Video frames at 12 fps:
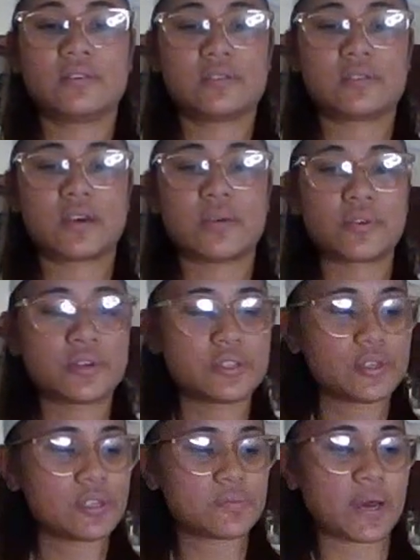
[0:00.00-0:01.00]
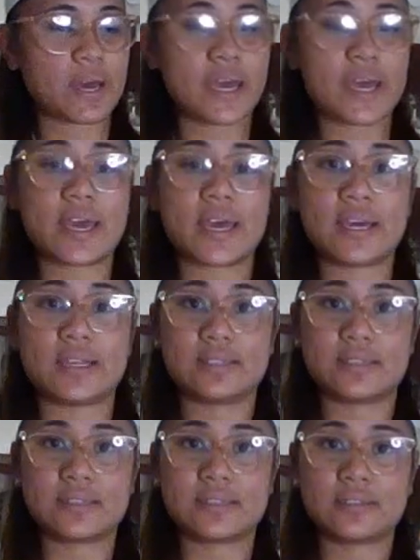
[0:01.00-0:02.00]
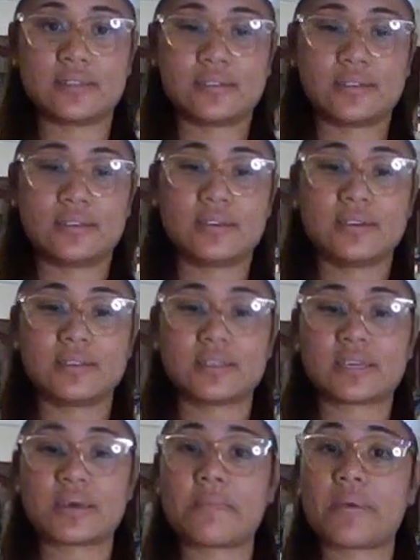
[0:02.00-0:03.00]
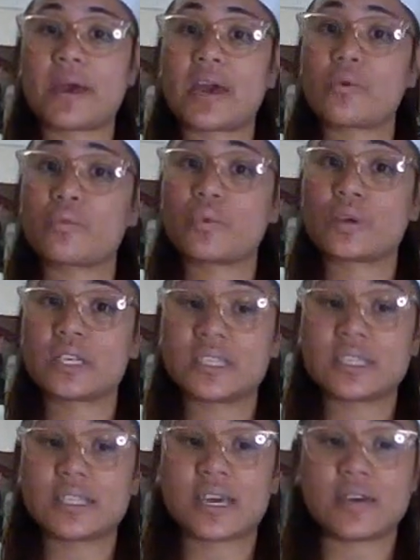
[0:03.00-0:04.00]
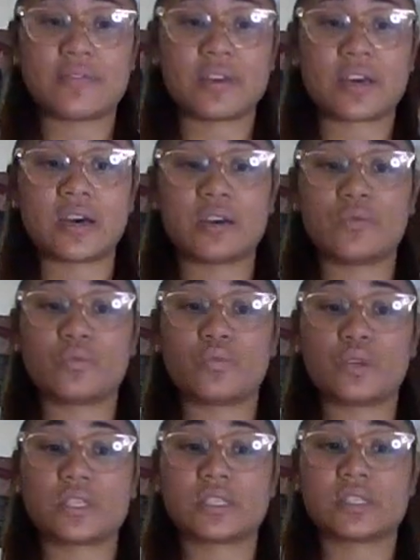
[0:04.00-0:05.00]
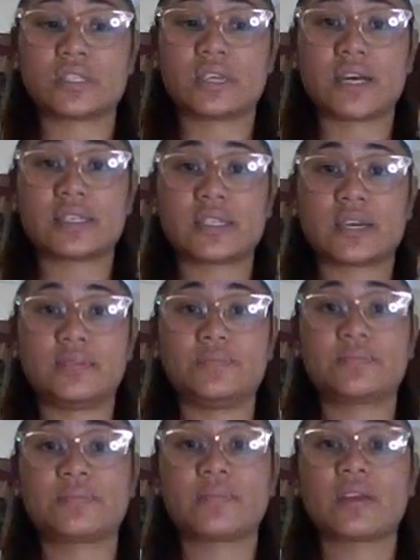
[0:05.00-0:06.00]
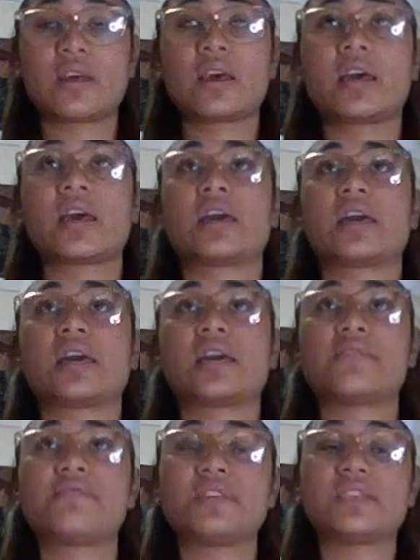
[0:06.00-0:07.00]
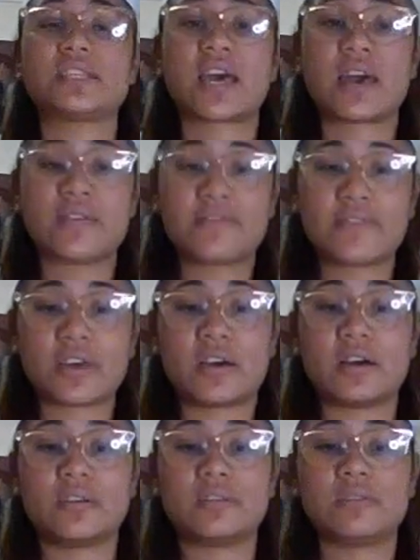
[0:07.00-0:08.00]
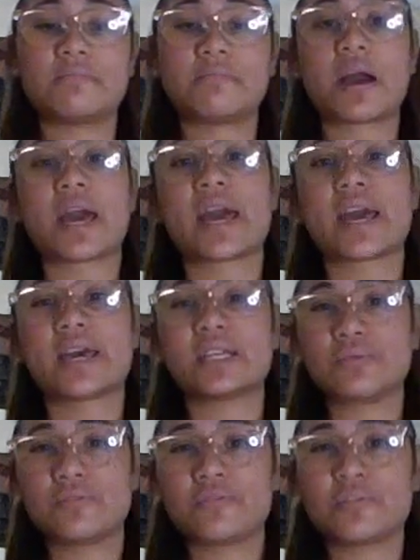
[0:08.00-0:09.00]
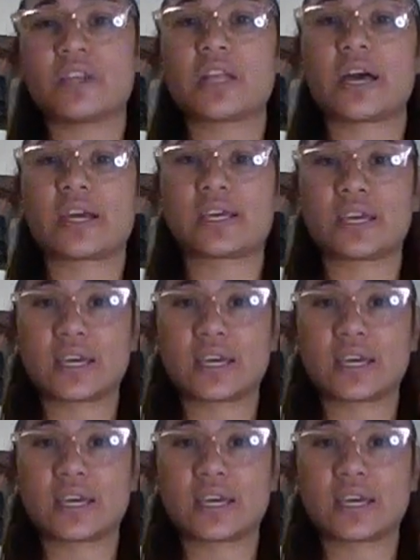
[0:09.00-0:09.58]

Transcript: So I'm going to use my hands to compare which is heavier and which is lighter. If it's heavier, my hands will feel like